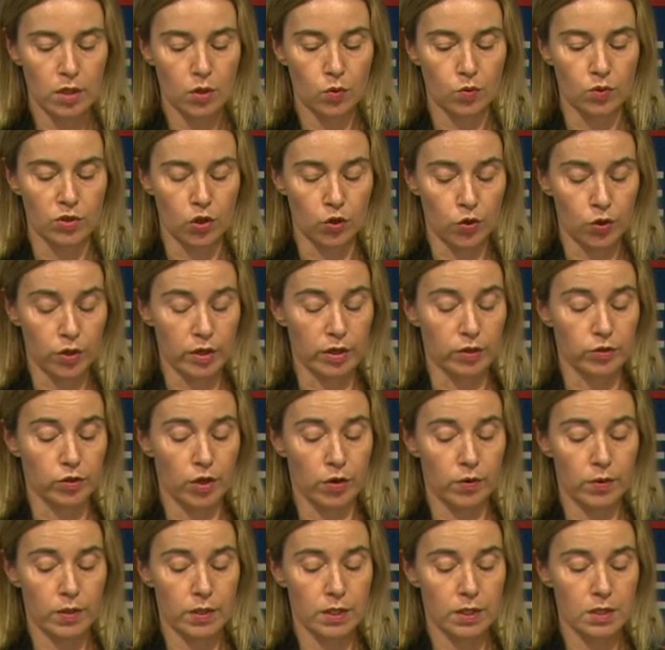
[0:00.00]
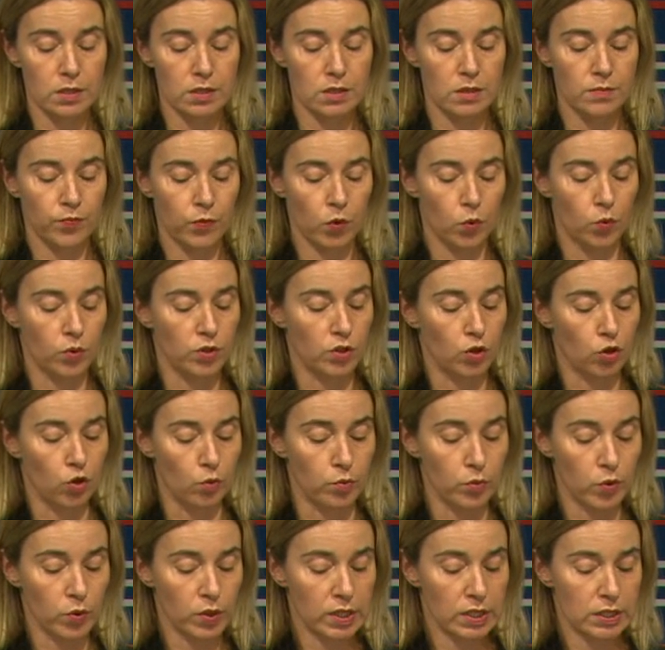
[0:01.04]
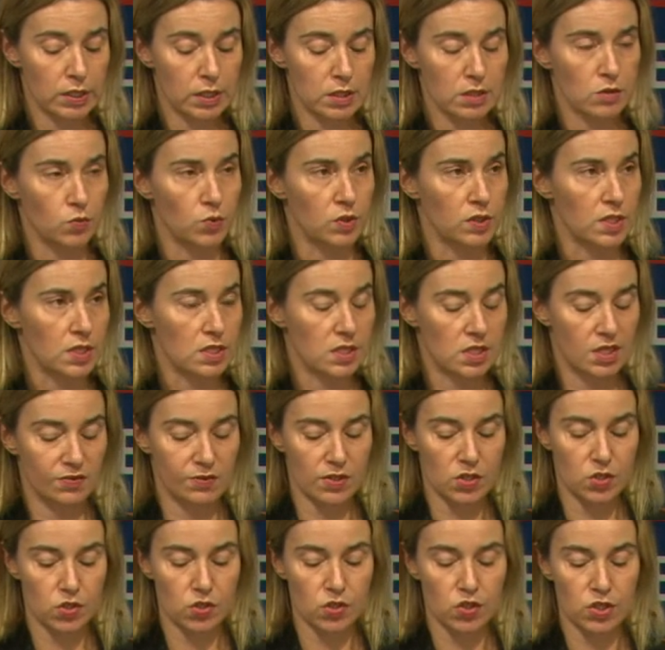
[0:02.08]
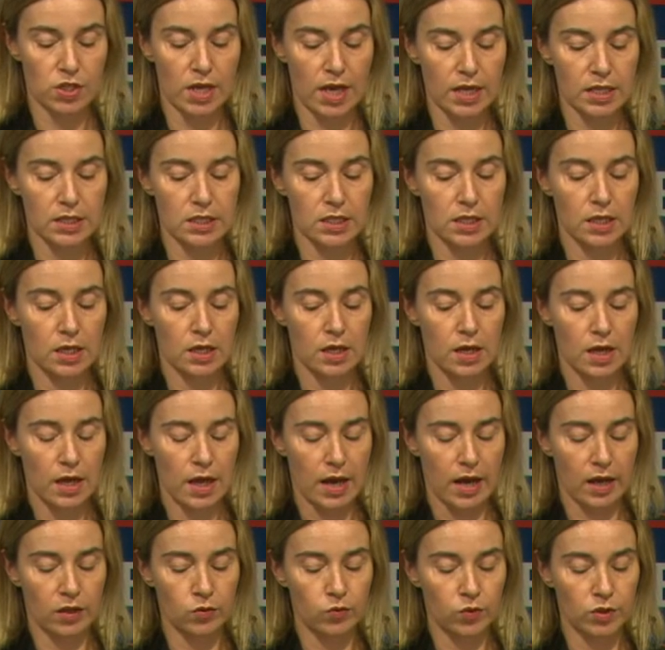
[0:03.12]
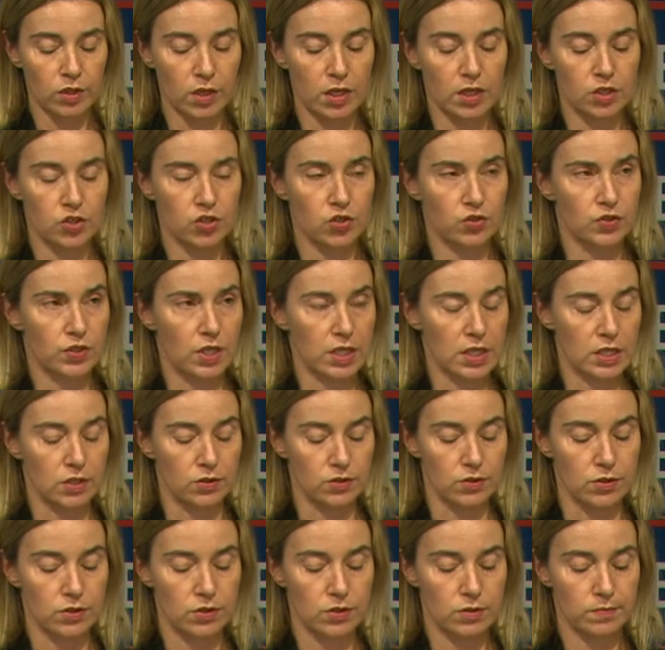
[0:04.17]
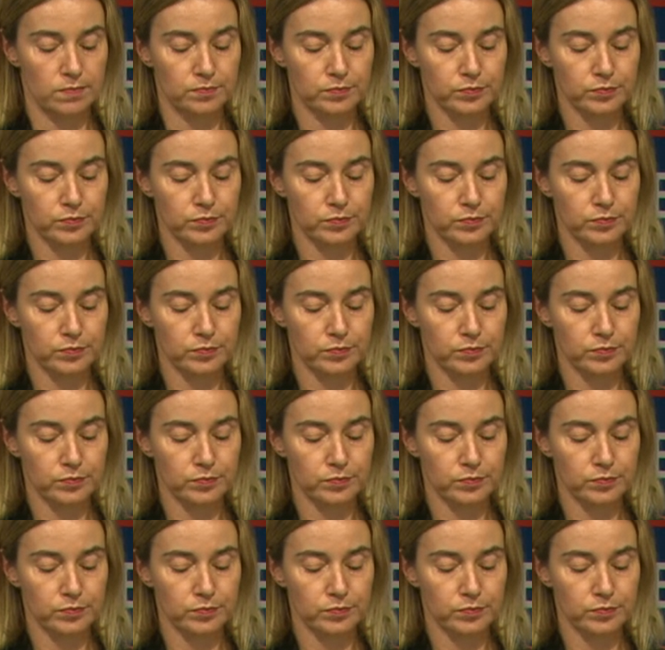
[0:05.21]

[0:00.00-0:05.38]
with local authorities, with the communities, with the civil society, and with religious leaders.